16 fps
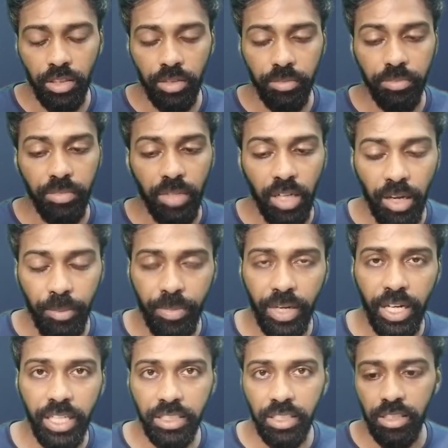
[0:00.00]

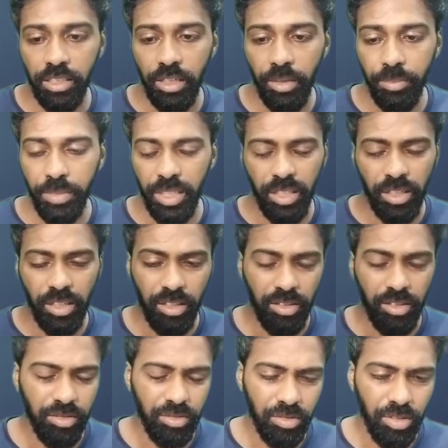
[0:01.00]
uprisal. I mean,
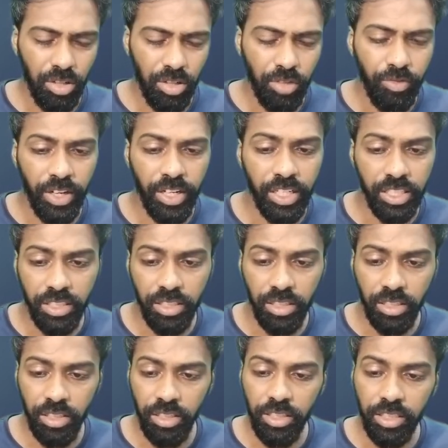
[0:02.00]
a lot of unrest.
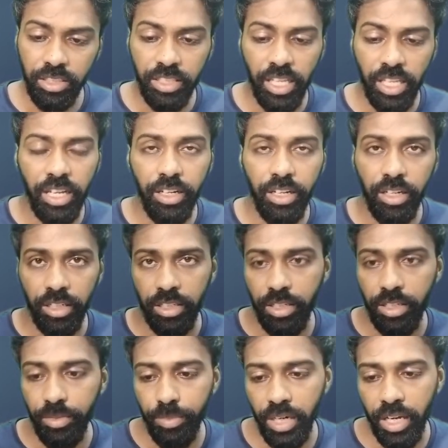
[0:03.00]
It is there in
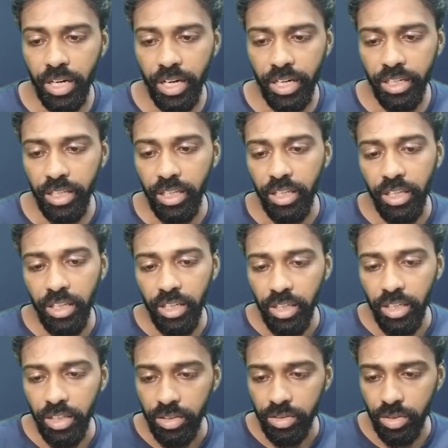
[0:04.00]
Tripura, right?
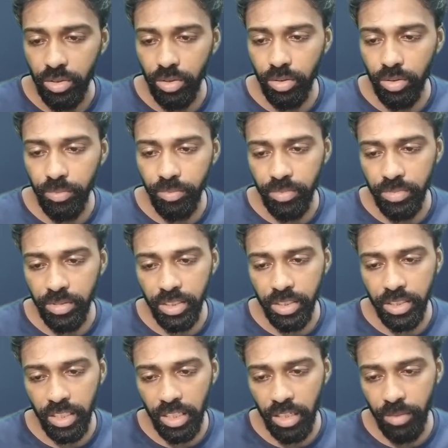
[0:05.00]
So, the
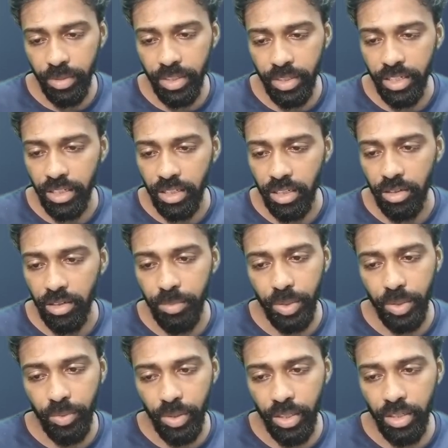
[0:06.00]
settlement
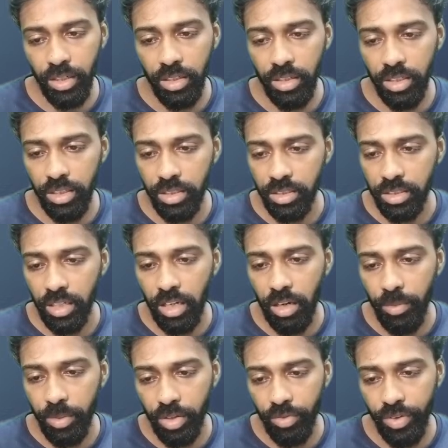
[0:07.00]
between this
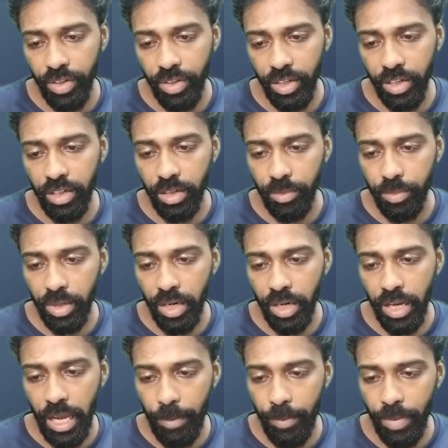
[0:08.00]
Government of India and Tripura
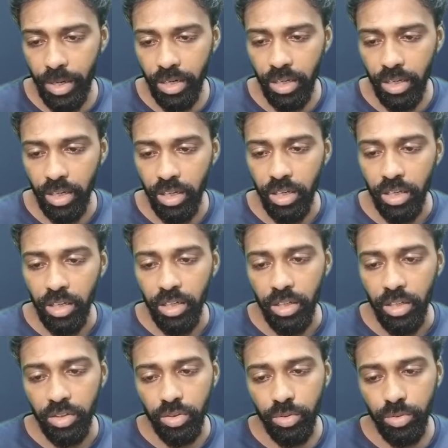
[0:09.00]
happened
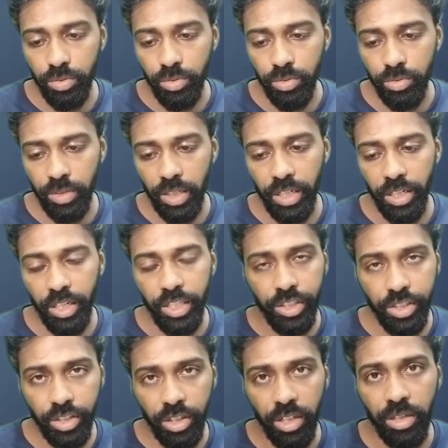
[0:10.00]
to
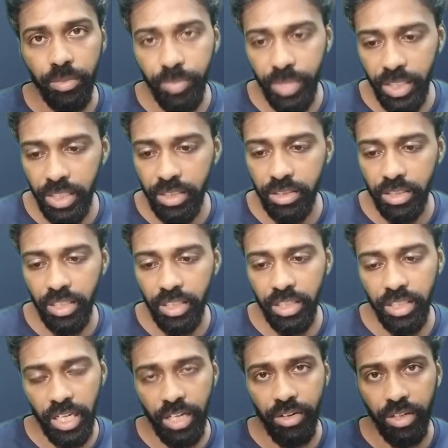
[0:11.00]
ensure peace in
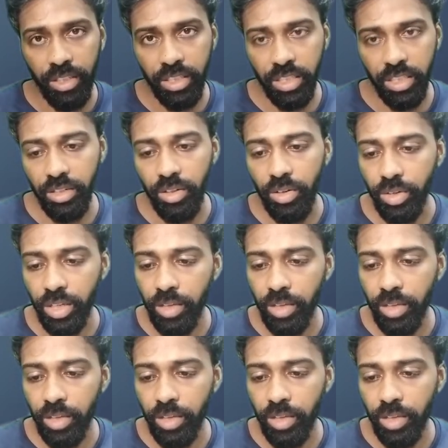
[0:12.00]
that region. Okay,